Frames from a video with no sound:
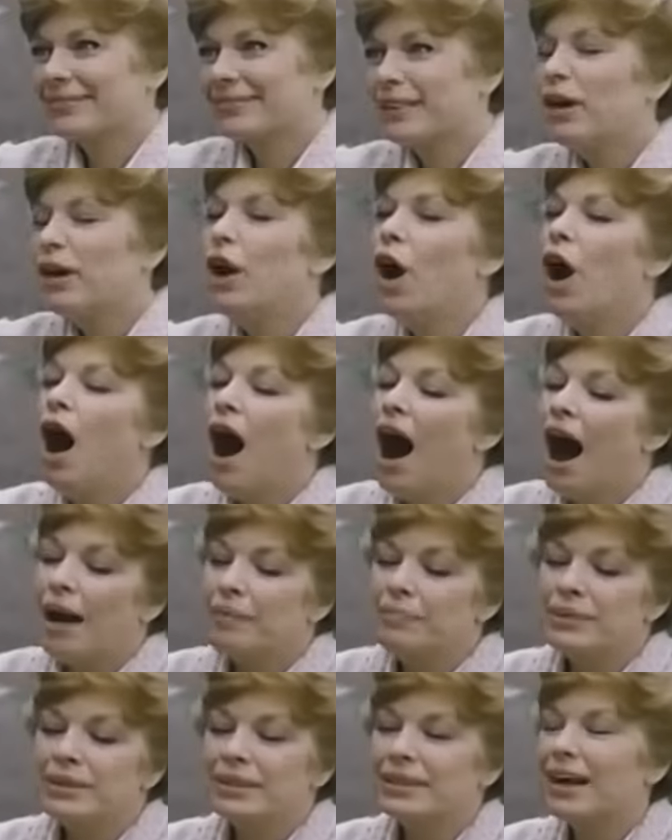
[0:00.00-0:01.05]
She
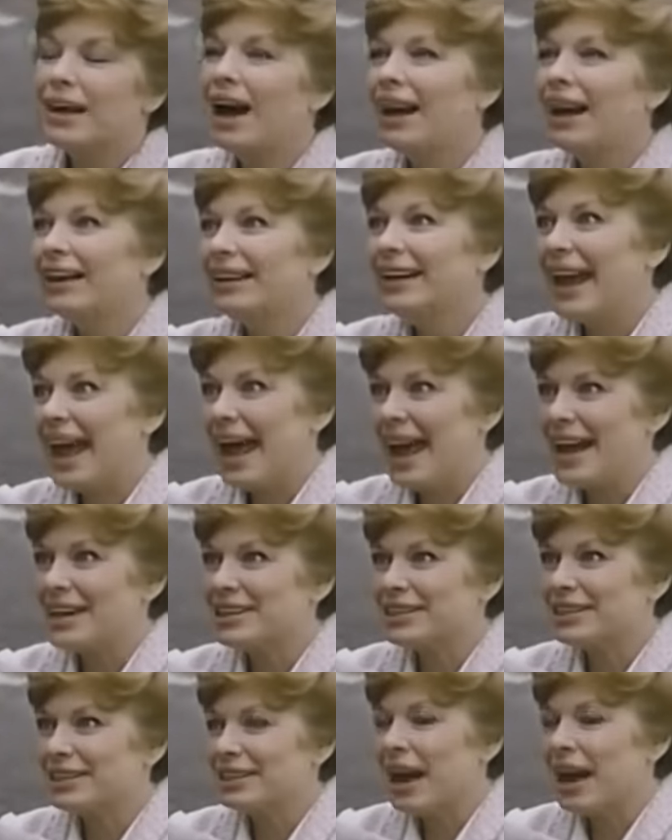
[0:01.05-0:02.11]
reprised the role of Helen
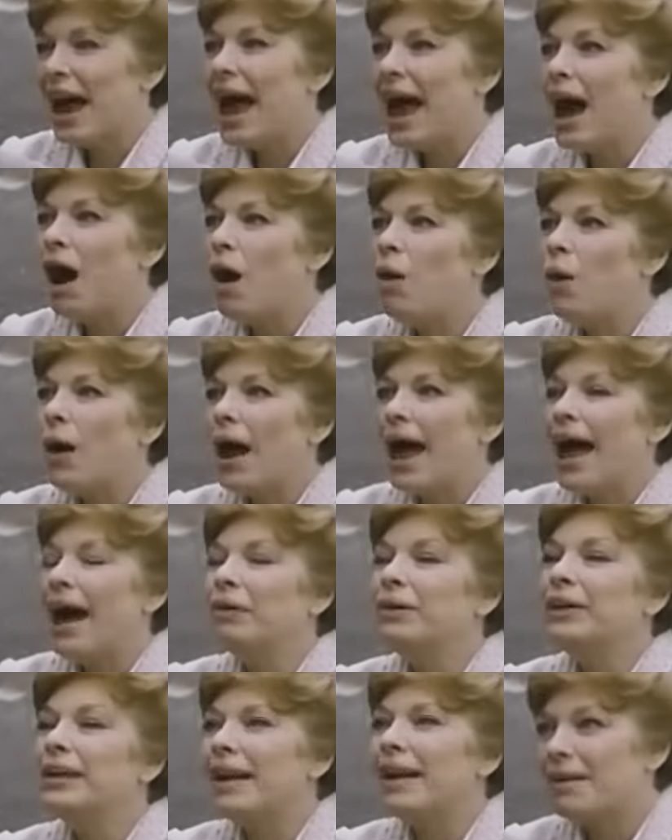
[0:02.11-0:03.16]
Crump on 2
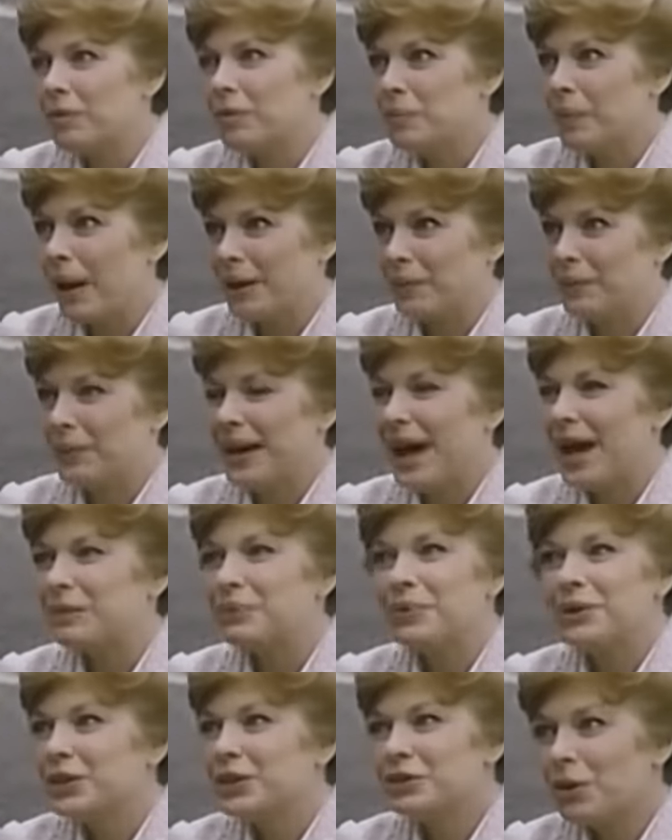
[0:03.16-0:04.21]
separate occasions,
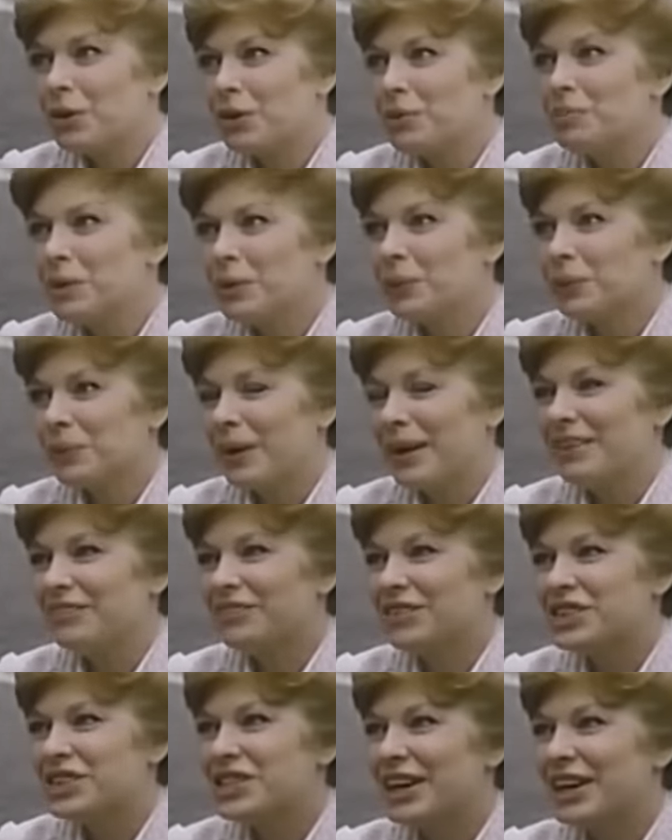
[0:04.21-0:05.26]
once in
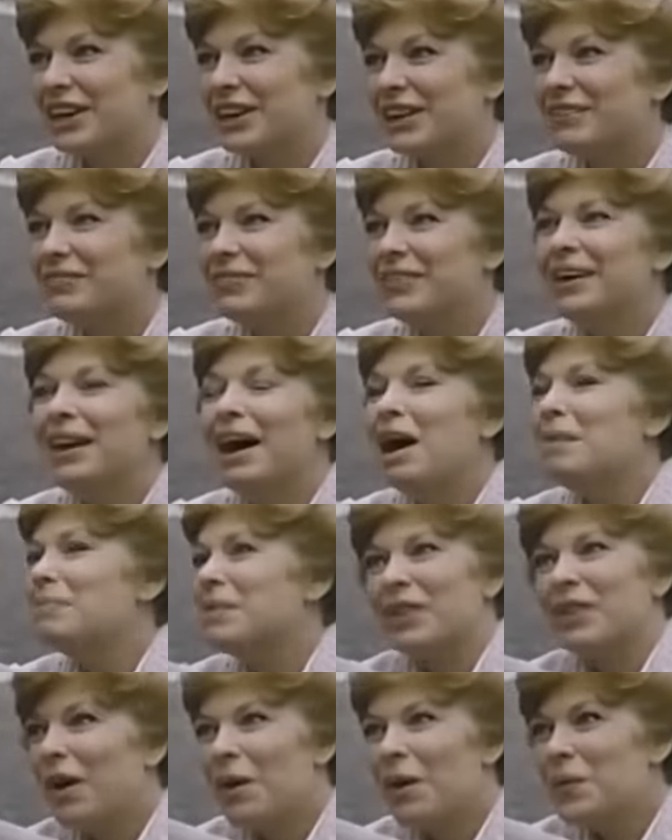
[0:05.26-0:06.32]
1986's Return to
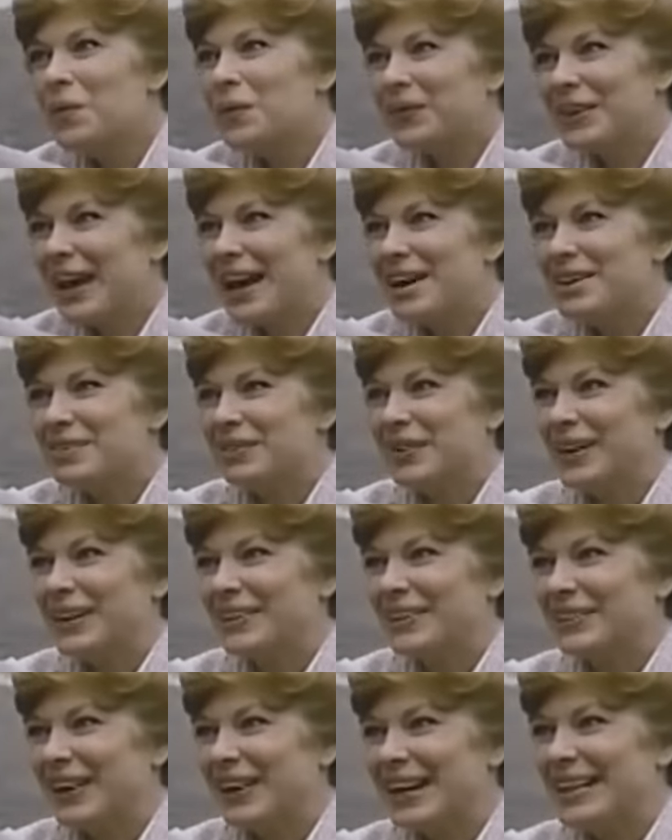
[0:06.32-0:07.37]
Mayberry and
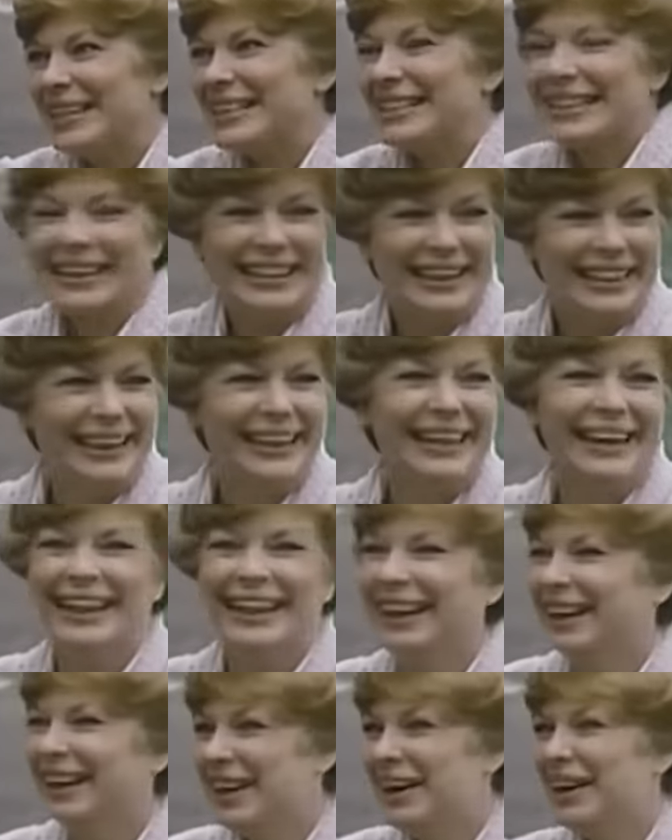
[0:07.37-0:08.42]
again in
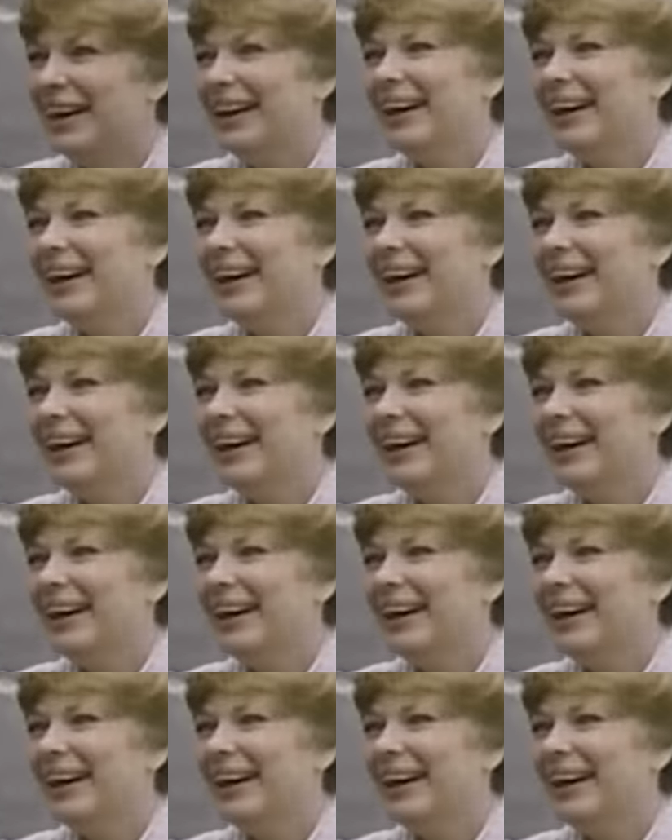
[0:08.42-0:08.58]
1993's